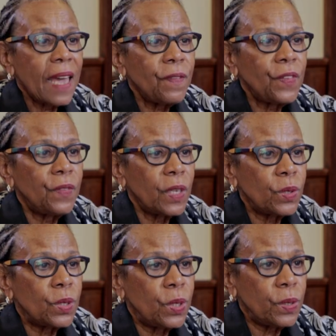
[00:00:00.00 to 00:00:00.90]
Half of
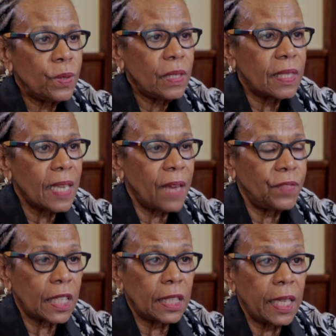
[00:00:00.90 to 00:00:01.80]
those students
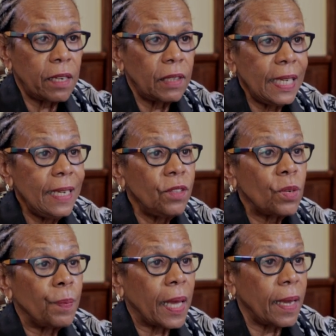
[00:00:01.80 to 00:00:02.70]
have declared
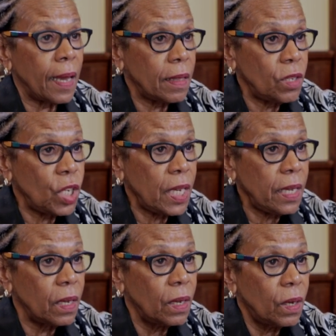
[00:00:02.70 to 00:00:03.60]
either
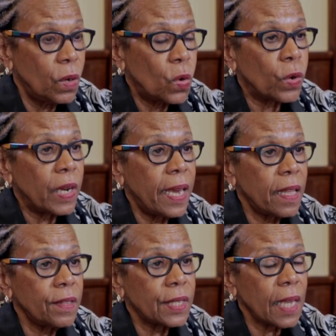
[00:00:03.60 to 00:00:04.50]
biology or
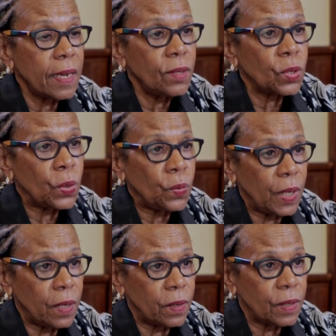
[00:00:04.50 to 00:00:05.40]
health science
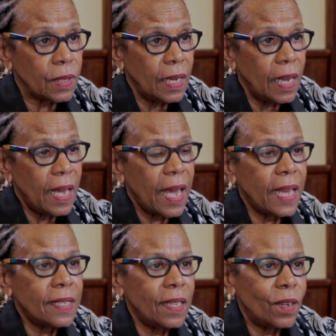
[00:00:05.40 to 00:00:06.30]
careers
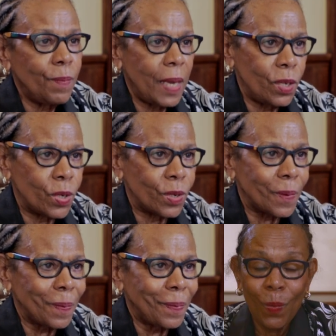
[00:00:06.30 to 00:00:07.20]
as their
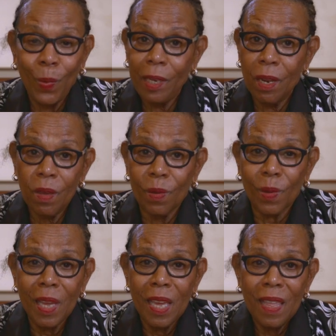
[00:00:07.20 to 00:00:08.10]
major. We know
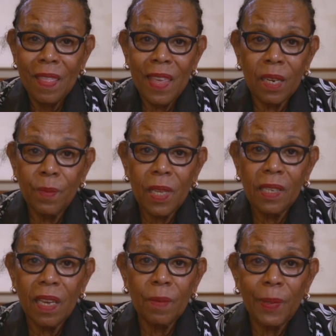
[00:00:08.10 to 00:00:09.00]
that
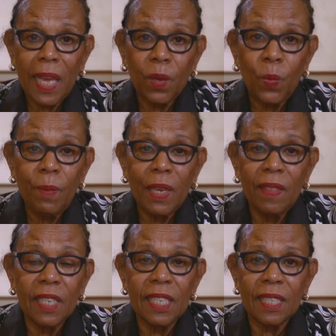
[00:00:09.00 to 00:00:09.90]
among young black
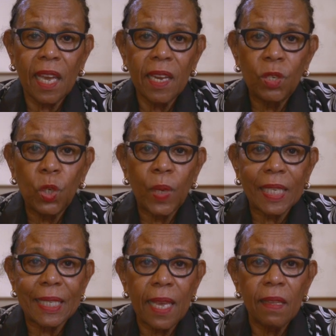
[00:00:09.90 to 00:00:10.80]
women, the desire to
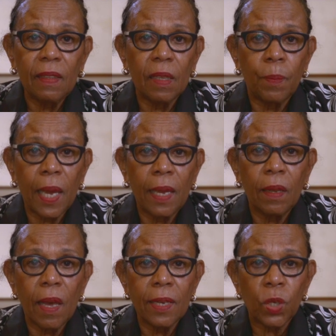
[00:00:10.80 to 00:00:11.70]
excel in the
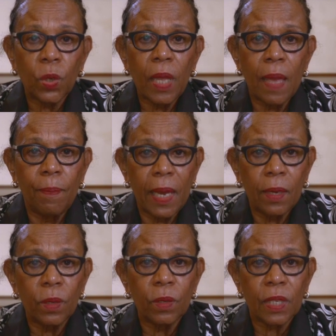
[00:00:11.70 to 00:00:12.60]
biological and
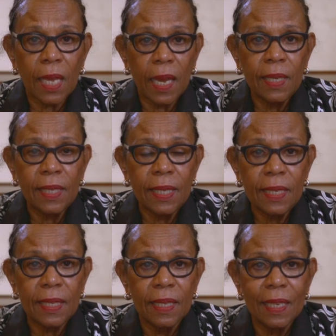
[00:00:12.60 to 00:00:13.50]
medical
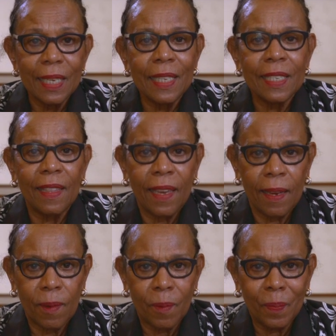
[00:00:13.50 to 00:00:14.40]
sciences is
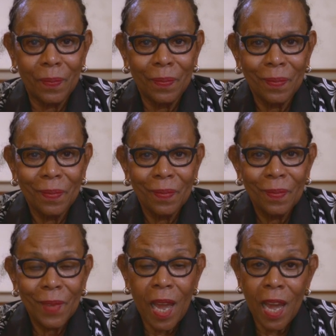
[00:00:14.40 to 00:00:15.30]
there.
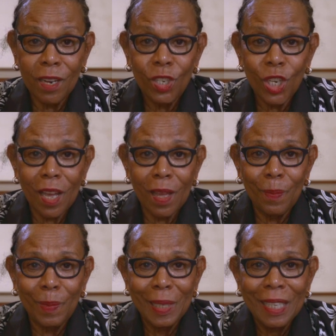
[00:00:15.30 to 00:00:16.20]
Our
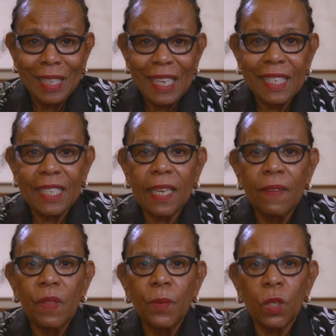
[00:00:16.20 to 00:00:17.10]
job is to
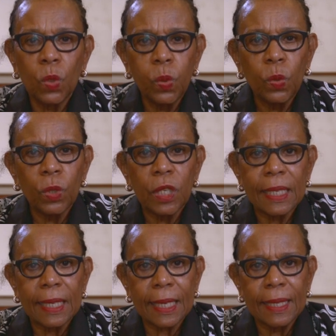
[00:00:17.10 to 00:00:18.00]
give them the tools to
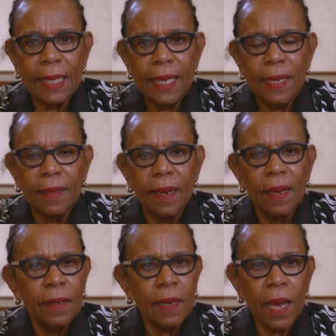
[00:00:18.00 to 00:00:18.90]
succeed
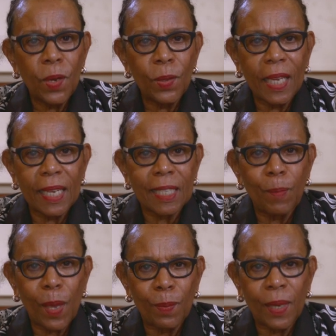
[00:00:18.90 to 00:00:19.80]
not only at
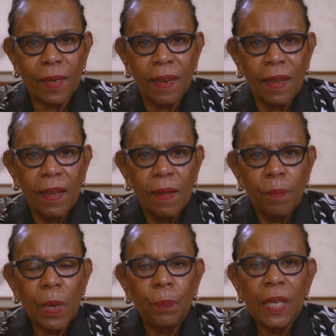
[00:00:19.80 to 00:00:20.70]
Spelman,
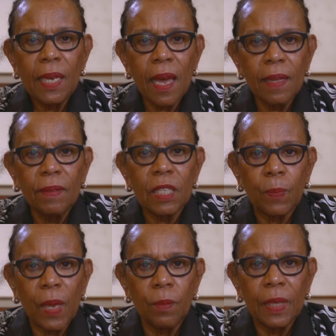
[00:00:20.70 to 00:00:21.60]
but beyond the
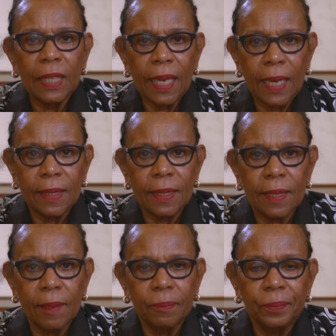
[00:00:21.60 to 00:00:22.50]
Spelman gates.